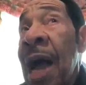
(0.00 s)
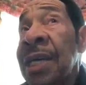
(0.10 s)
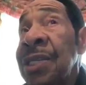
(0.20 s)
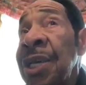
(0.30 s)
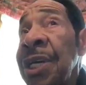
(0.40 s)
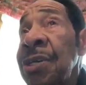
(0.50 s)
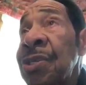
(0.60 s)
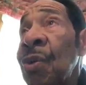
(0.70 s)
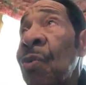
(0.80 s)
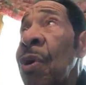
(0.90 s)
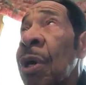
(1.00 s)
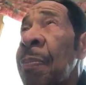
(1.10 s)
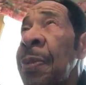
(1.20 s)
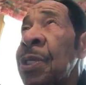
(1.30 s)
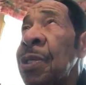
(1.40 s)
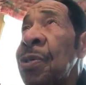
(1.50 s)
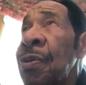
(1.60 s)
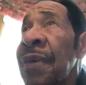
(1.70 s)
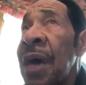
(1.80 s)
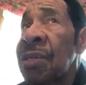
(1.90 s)
continued to work up until
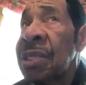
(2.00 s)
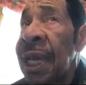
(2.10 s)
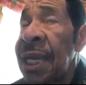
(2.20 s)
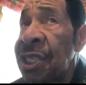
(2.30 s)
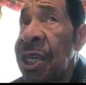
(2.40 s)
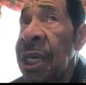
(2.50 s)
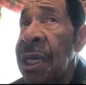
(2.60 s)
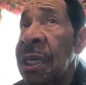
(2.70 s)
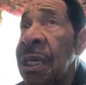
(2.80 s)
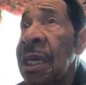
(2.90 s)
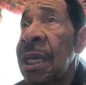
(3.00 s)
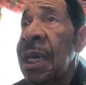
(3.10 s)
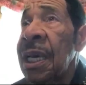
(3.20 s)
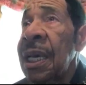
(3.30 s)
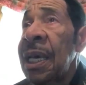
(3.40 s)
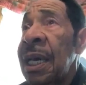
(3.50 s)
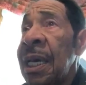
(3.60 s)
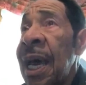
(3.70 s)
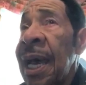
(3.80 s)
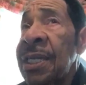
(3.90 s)
2018.
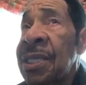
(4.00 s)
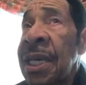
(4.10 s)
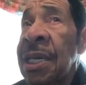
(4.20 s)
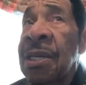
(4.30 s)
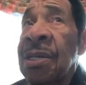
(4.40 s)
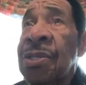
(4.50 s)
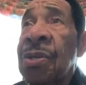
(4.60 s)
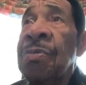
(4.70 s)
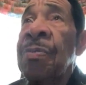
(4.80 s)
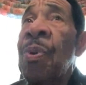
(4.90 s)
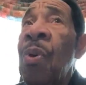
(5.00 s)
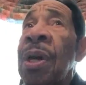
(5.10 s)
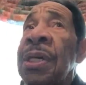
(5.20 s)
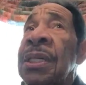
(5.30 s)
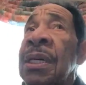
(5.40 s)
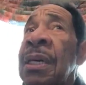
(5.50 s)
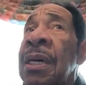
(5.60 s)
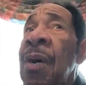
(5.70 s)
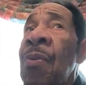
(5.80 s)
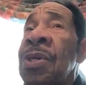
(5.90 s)
And I had said at a certain point,
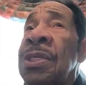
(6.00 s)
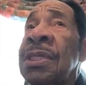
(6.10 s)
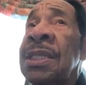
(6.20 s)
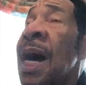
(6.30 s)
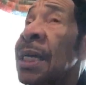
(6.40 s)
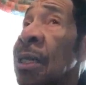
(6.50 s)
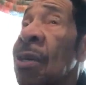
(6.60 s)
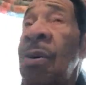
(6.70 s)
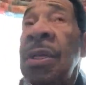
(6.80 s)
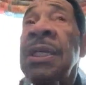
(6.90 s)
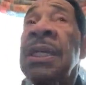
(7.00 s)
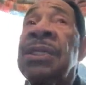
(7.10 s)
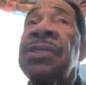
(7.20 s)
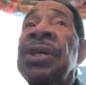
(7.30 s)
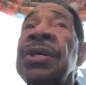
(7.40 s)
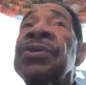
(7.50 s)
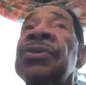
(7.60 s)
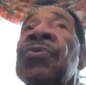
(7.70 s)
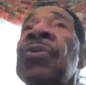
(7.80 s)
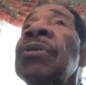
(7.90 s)
I was not going to continue
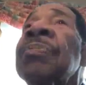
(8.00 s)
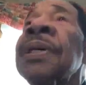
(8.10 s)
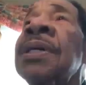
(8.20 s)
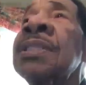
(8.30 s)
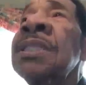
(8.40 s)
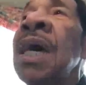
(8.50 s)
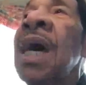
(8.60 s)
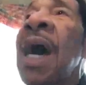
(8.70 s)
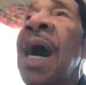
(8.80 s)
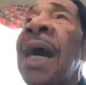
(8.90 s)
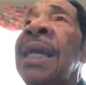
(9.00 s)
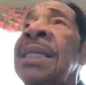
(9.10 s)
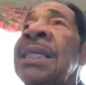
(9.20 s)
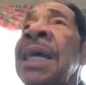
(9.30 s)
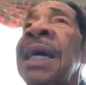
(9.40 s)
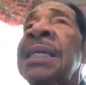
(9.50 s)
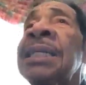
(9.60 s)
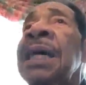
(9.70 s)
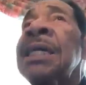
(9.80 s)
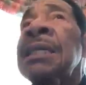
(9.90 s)
to work, because I didn't think
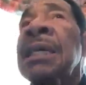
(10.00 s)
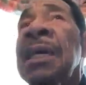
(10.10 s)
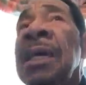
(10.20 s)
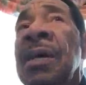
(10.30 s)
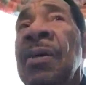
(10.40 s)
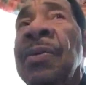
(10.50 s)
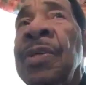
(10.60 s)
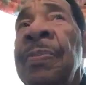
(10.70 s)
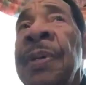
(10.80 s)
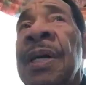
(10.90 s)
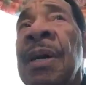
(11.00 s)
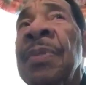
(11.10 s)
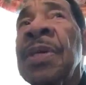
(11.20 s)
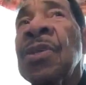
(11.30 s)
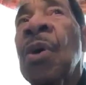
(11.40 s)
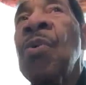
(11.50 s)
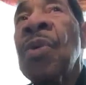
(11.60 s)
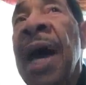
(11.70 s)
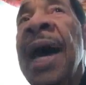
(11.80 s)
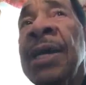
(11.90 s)
that when you become this
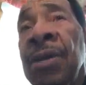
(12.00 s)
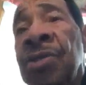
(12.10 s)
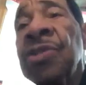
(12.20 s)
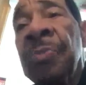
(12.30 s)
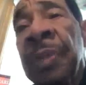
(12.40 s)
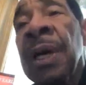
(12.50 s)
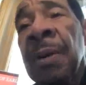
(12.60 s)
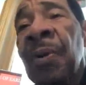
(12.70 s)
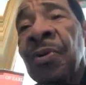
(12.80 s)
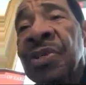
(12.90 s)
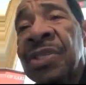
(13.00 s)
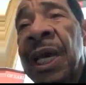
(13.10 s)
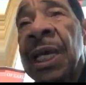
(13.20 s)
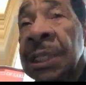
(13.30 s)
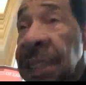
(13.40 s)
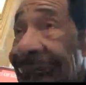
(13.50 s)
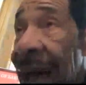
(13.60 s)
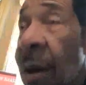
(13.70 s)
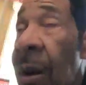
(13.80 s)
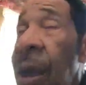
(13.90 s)
old guy, you should be up on the stage.
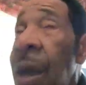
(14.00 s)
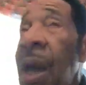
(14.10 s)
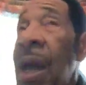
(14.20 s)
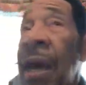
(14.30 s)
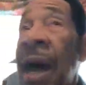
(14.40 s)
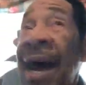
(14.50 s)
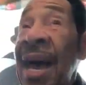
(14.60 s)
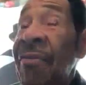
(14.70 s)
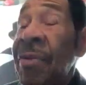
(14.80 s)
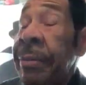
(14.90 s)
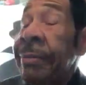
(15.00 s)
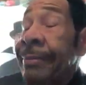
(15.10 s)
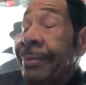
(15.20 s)
Now, I haven't